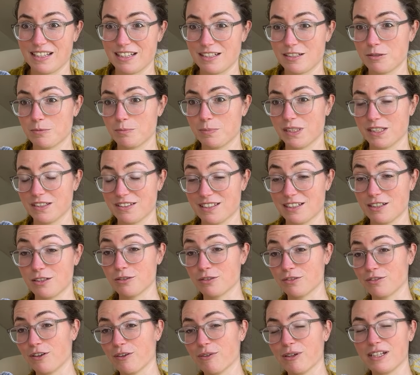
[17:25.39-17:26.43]
knit because it
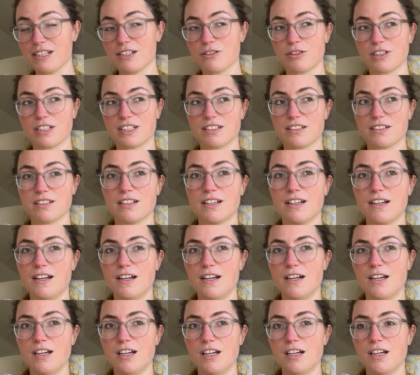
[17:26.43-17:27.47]
looks very intricate,
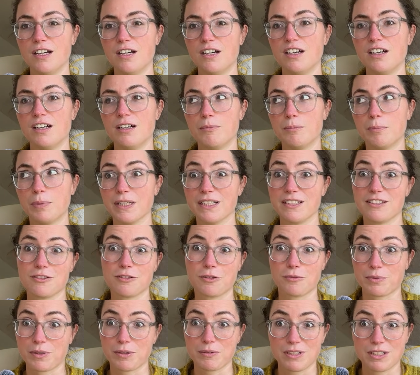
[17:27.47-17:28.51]
but it's
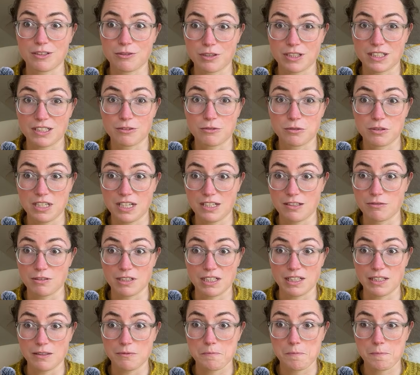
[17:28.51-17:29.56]
not very intricate to knit
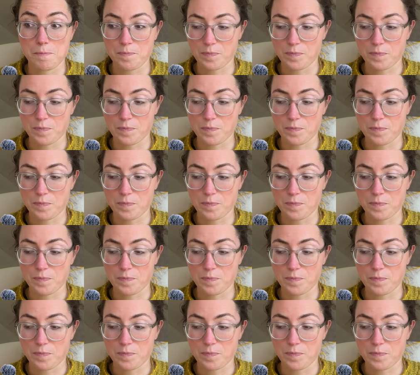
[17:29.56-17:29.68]
really.